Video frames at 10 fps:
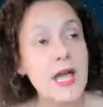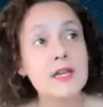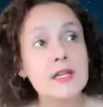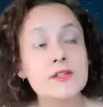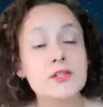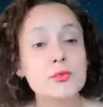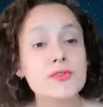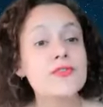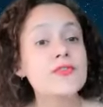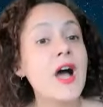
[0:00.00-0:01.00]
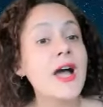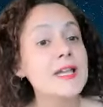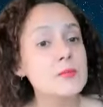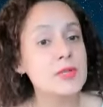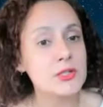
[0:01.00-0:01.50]
and it's the
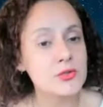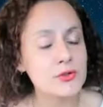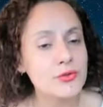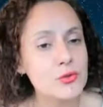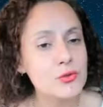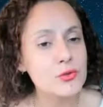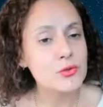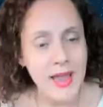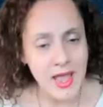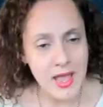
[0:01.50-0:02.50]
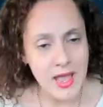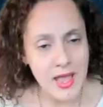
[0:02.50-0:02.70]
refinement of who I mm-hmm. am.